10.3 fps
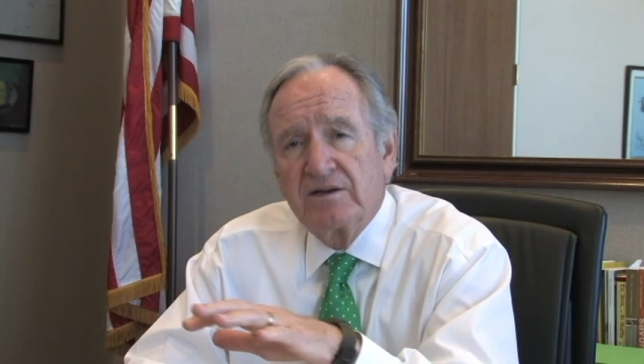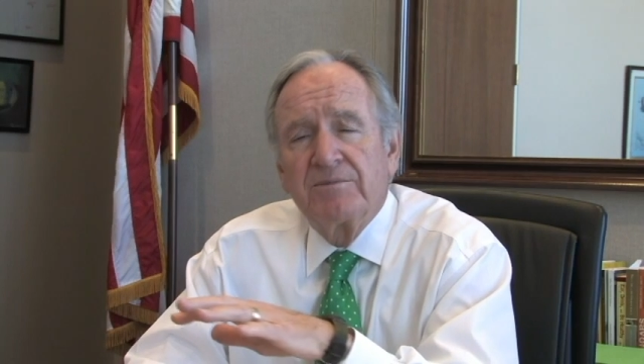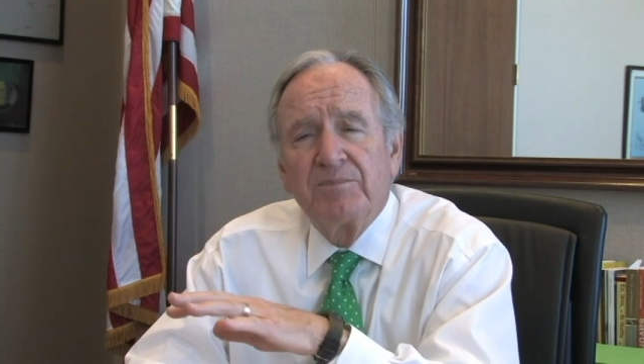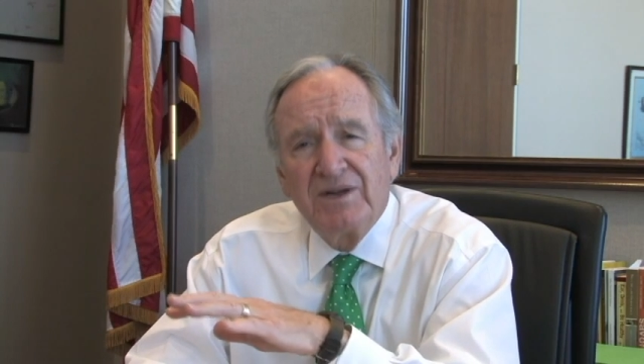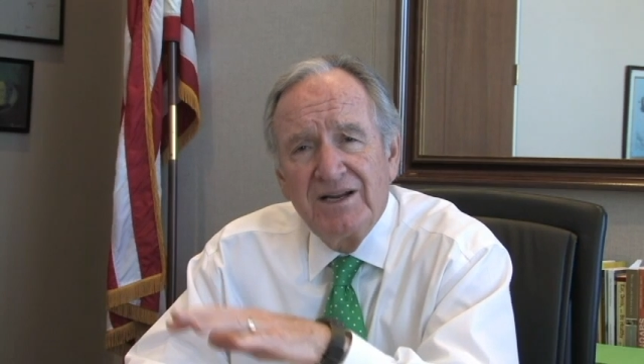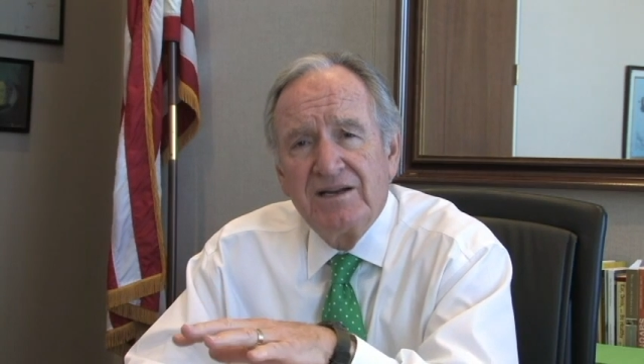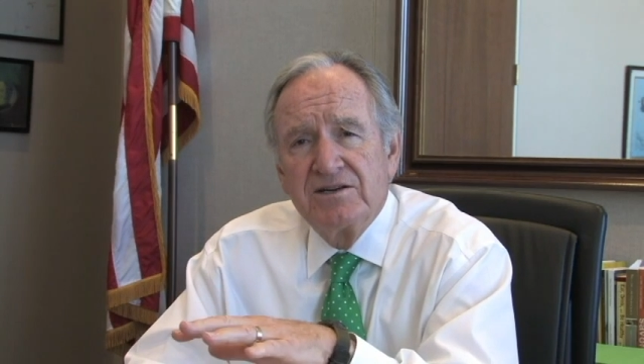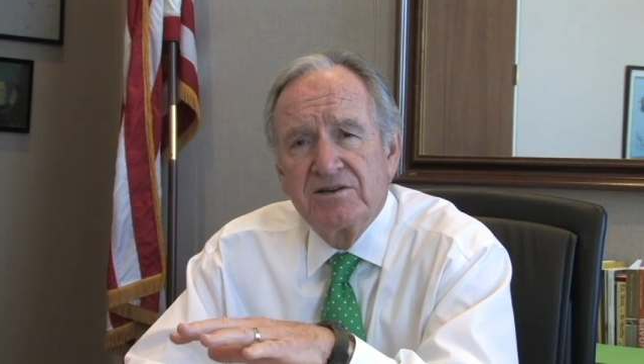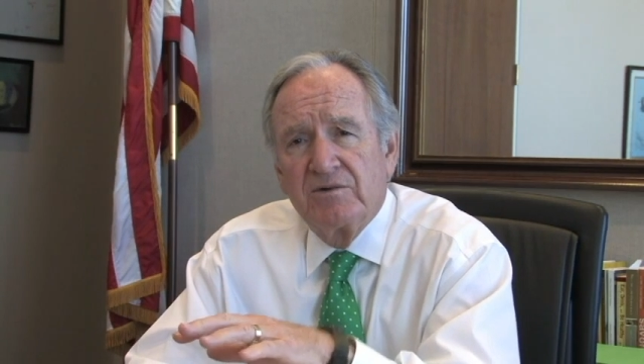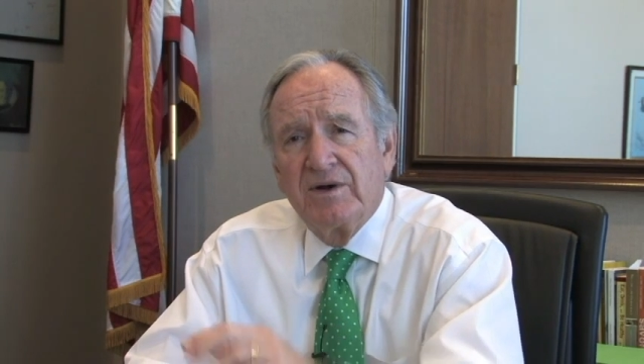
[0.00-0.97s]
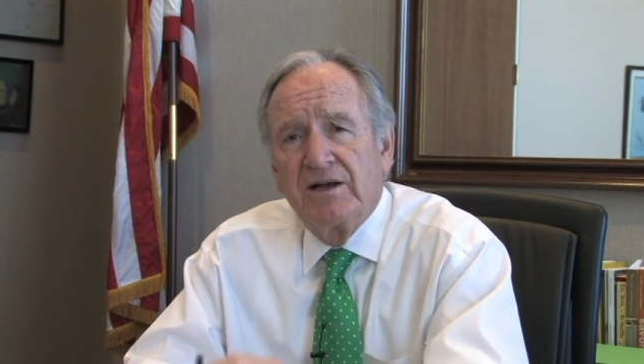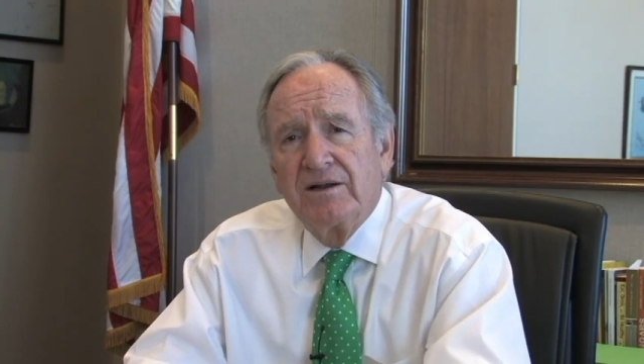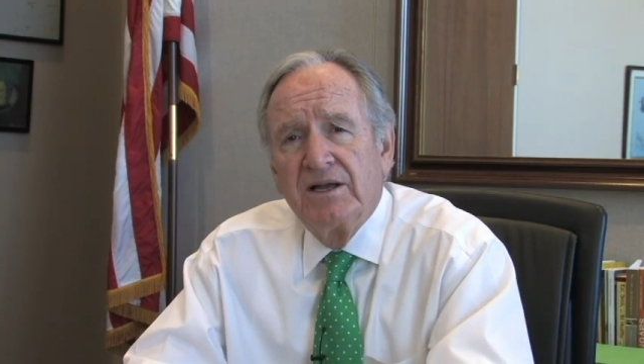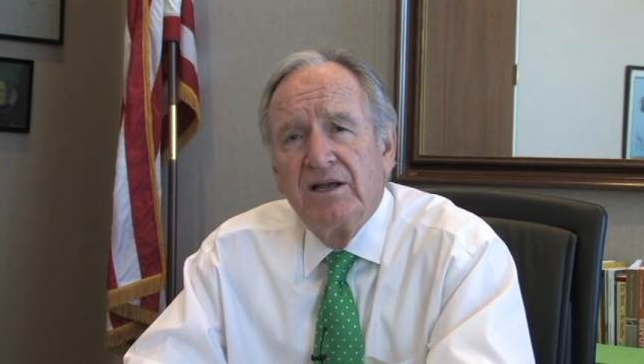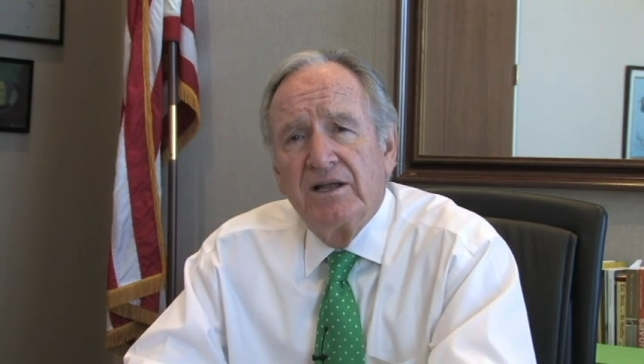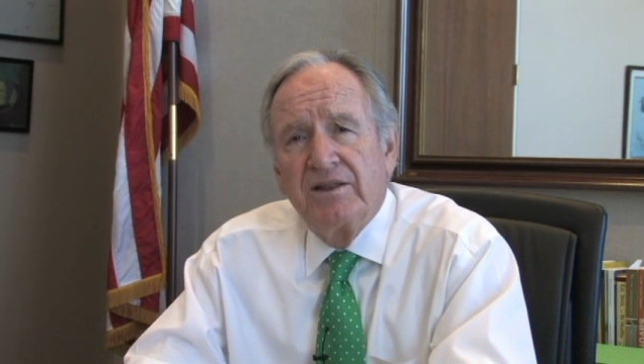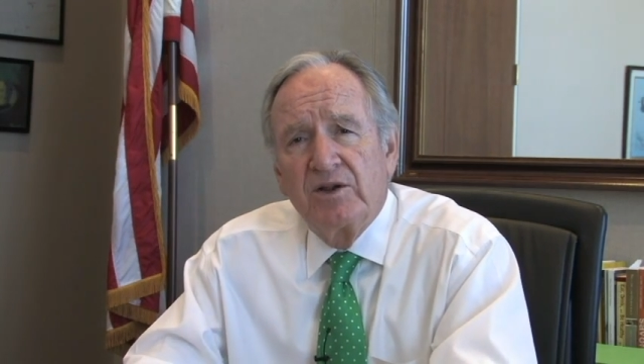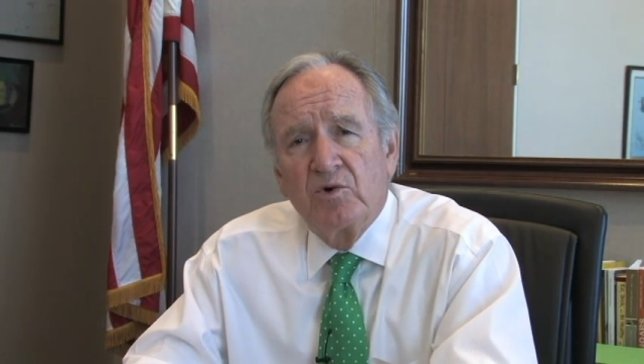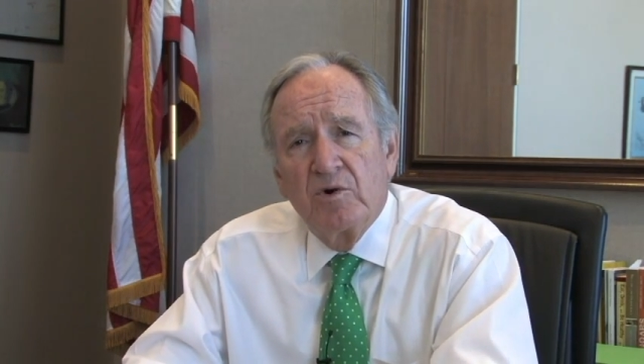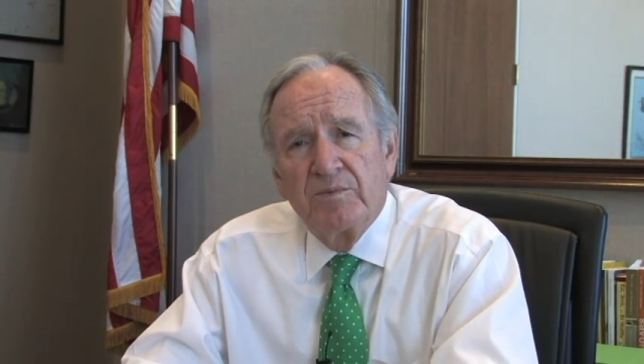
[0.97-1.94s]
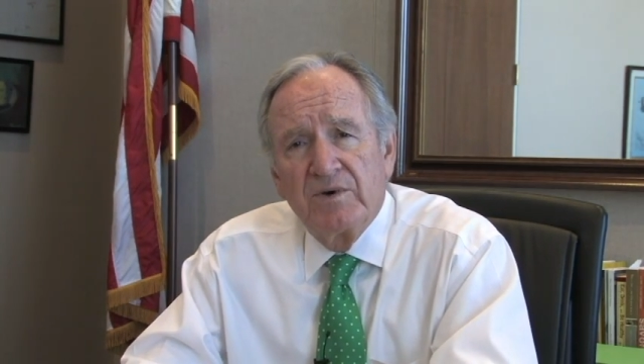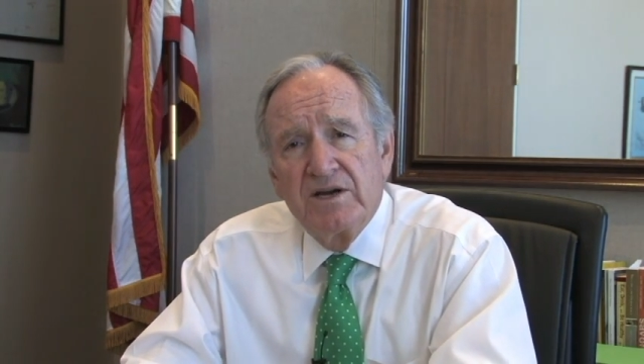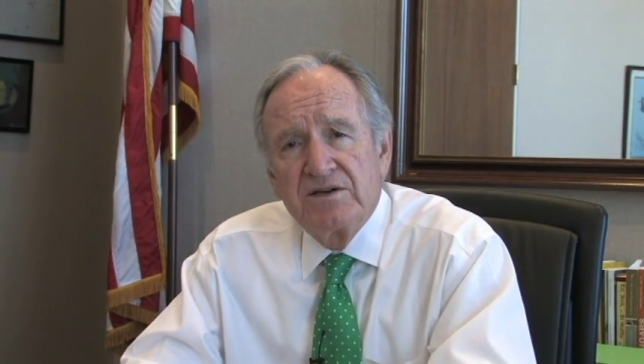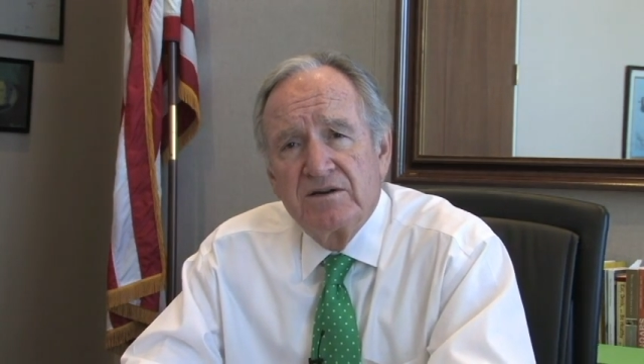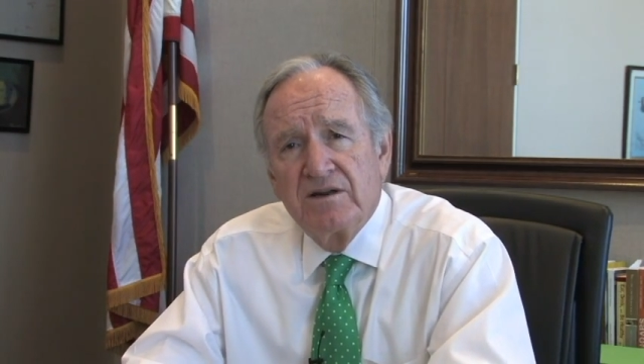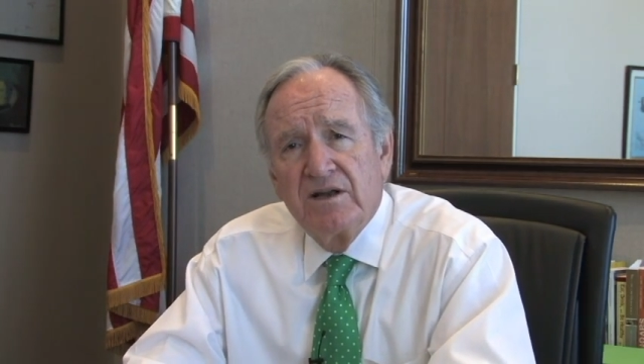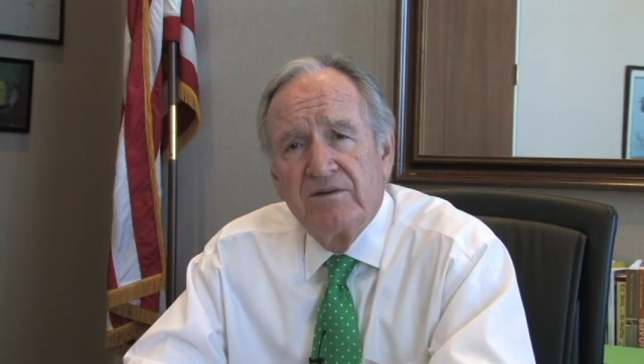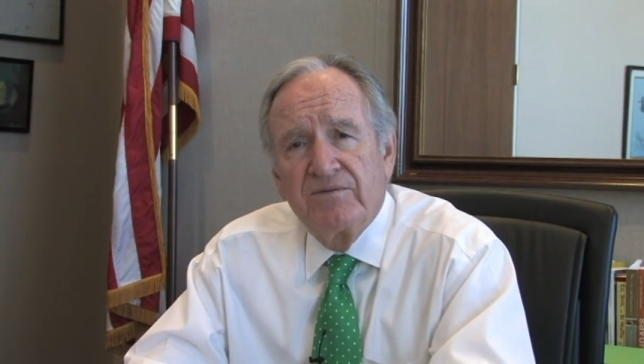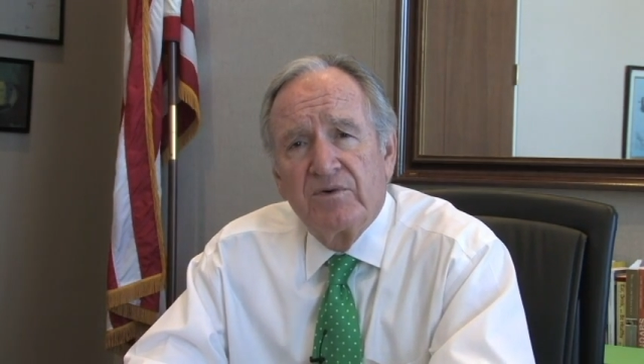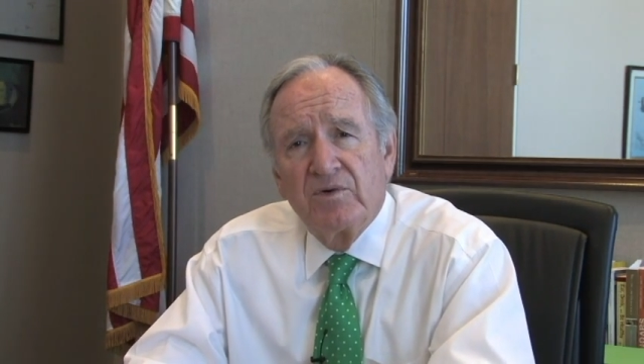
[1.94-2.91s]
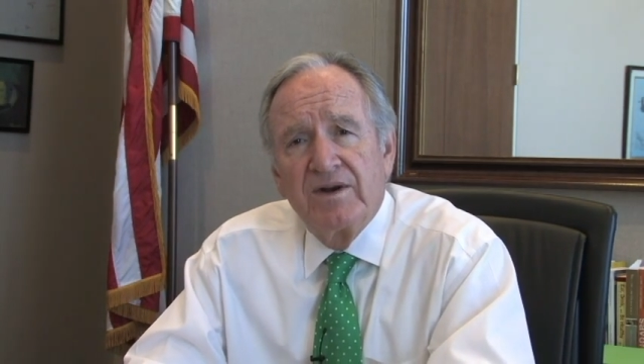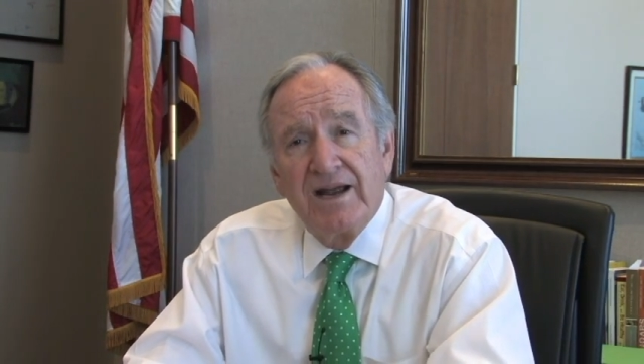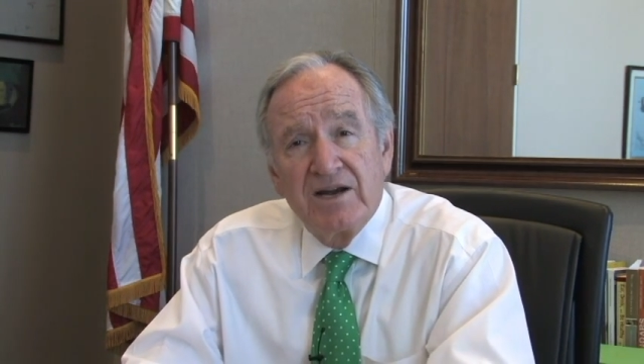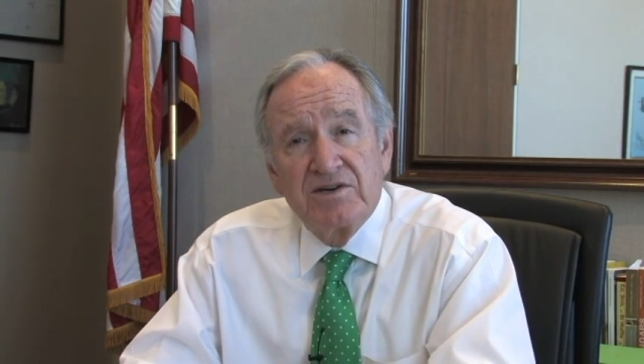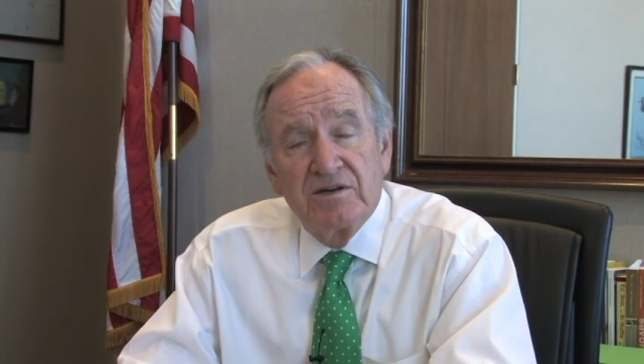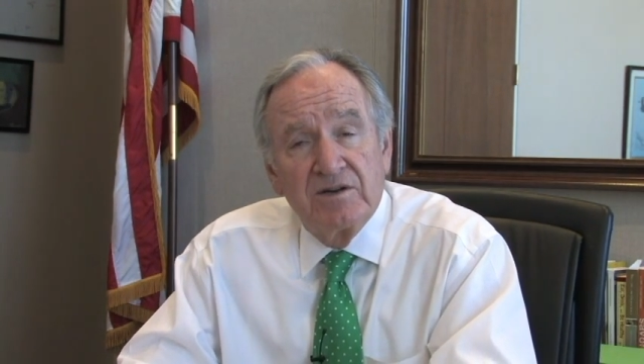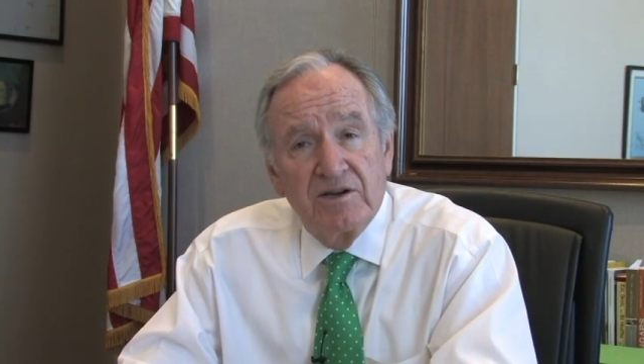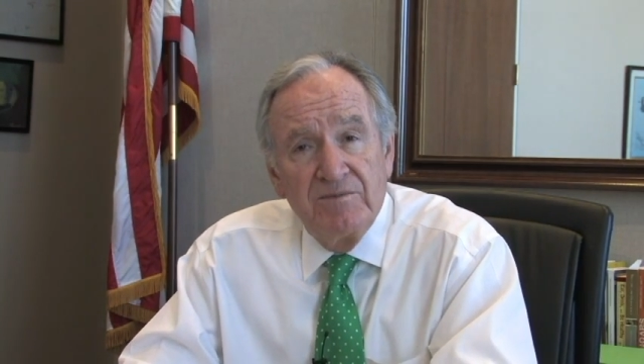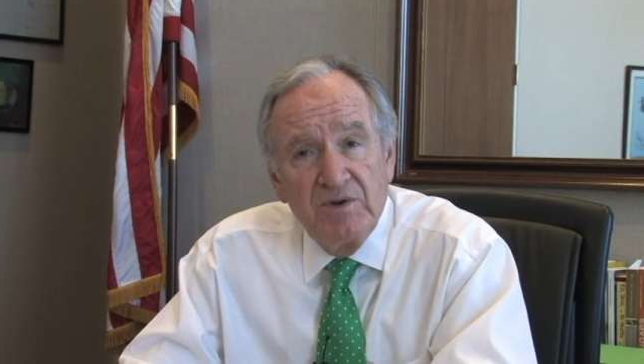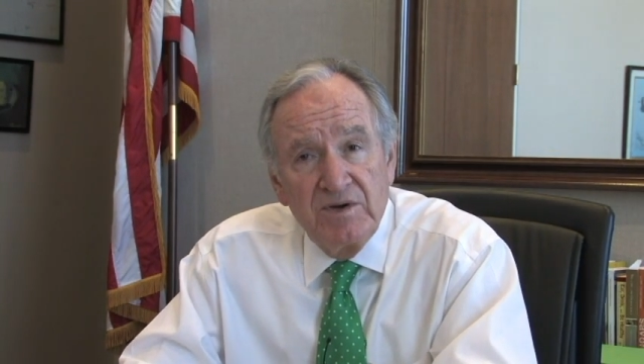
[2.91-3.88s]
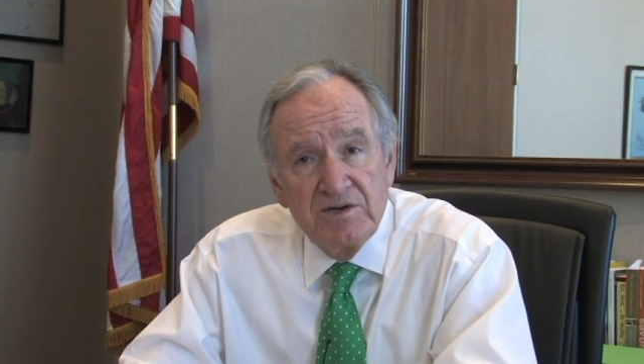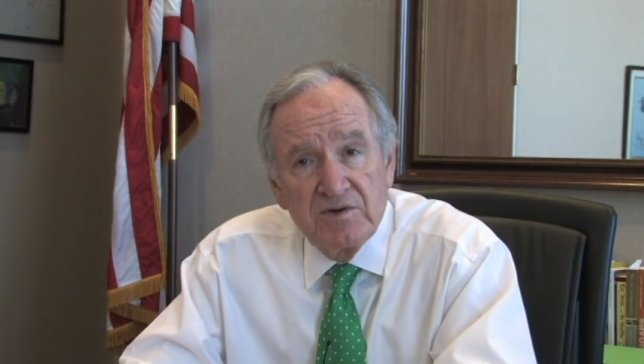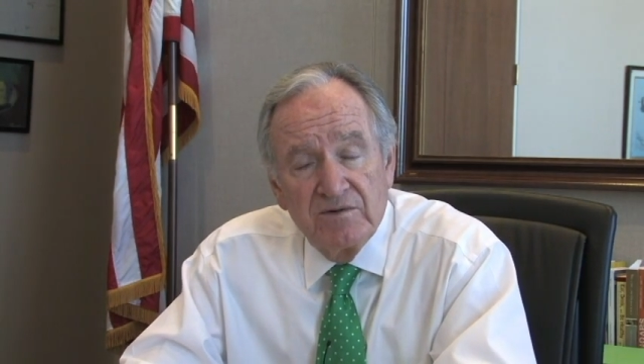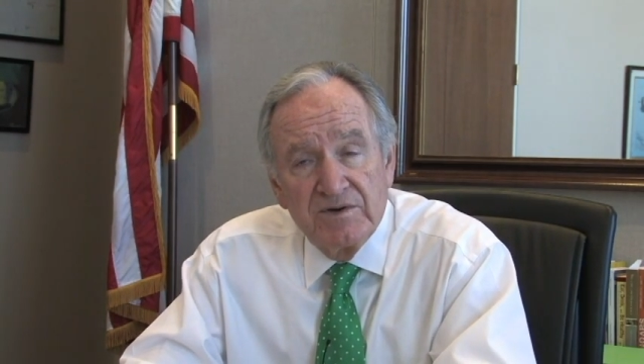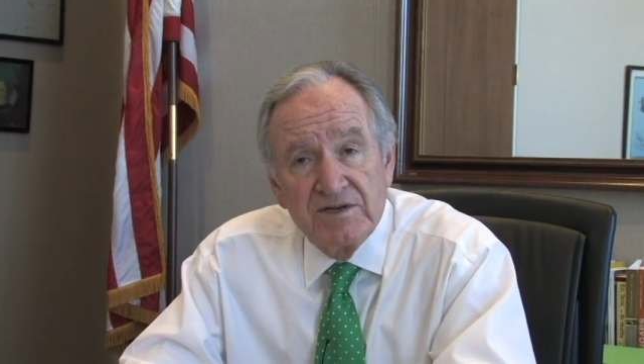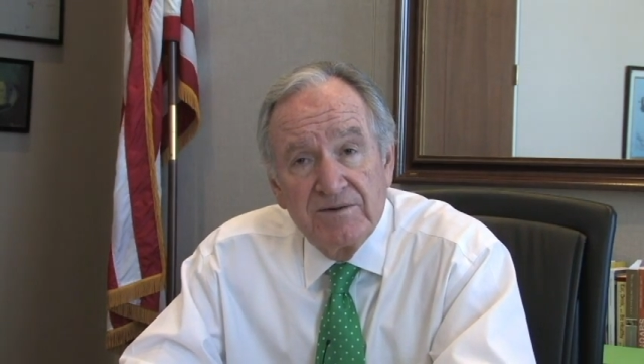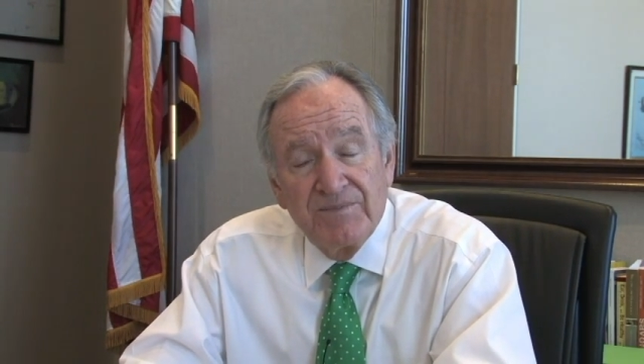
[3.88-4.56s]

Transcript: completely zero out the corporation for national and community service.